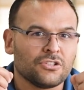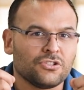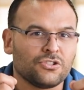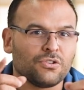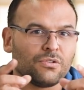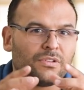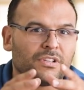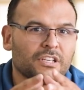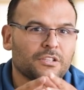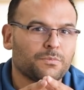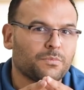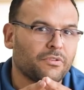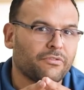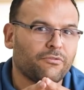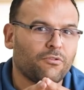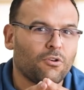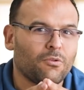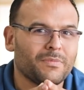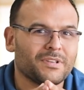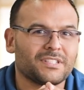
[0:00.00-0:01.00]
Julia's
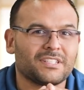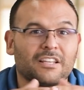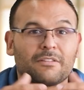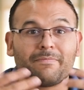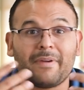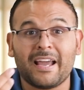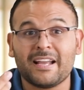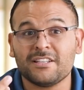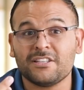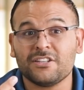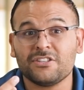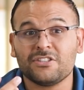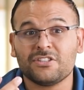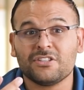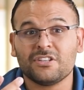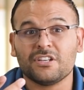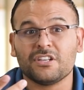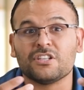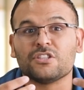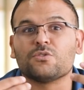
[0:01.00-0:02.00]
performance
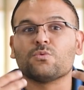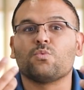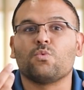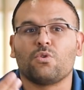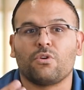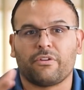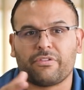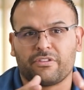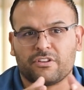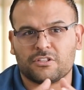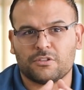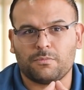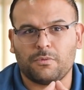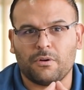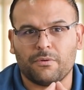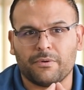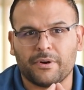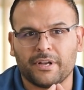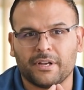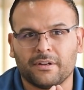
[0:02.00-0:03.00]
advantage is worth
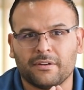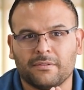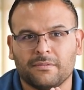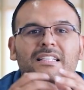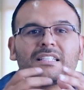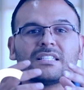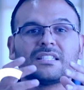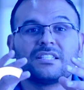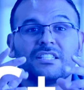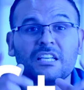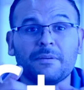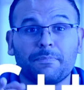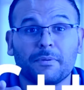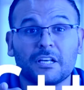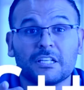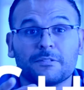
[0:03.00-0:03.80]
exploring. C++.